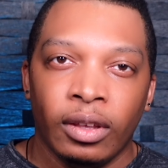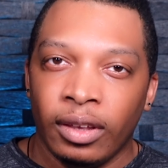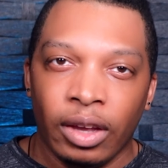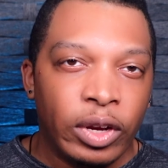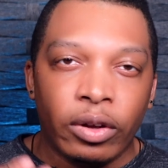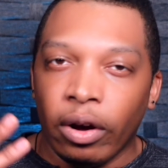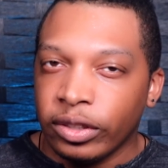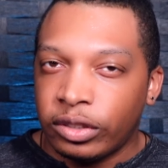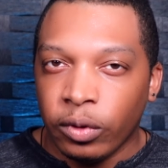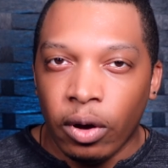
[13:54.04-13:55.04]
And
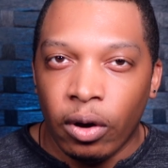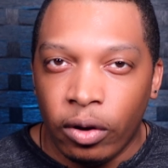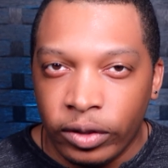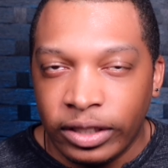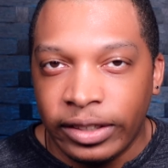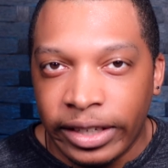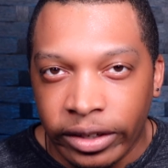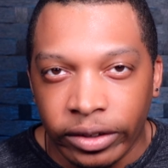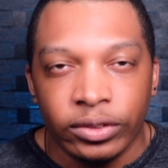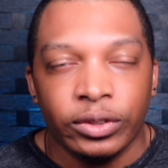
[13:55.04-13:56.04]
regardless of all the
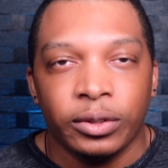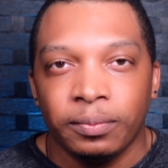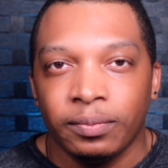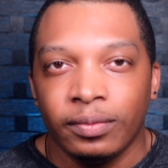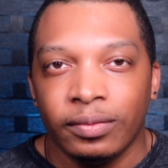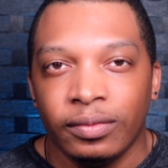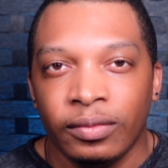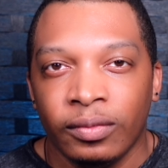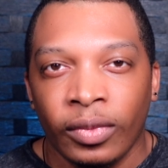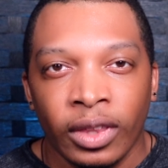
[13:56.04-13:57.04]
years
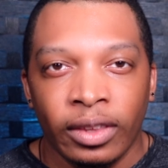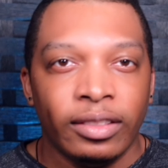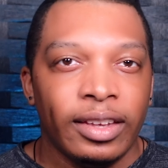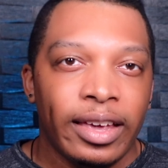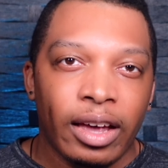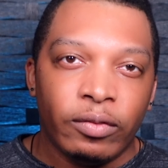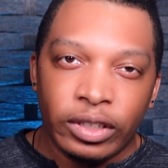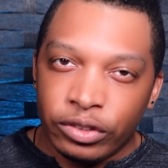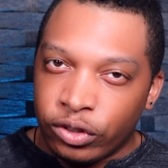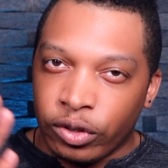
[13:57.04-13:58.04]
that they have
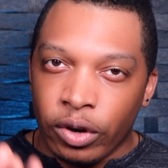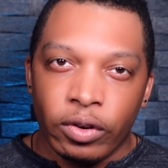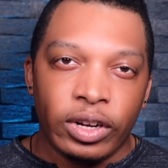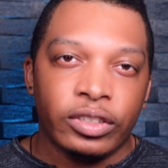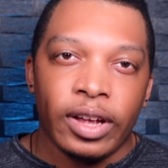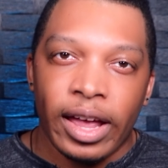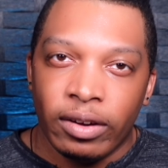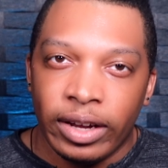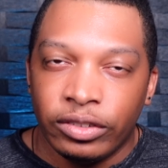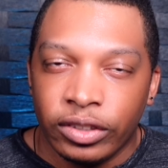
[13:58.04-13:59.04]
discouraged
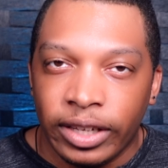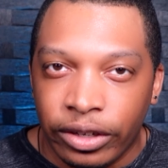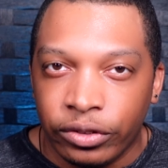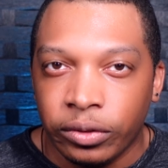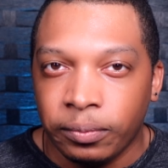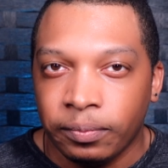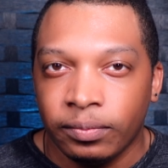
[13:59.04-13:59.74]
higher education,